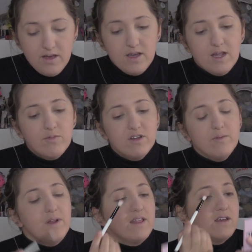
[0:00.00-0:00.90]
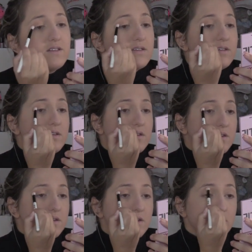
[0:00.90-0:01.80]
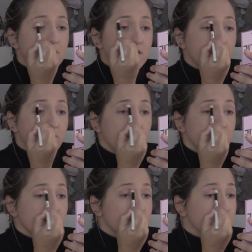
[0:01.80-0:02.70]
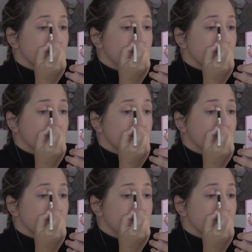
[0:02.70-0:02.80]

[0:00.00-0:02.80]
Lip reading: And I'm gonna apply that in the crease.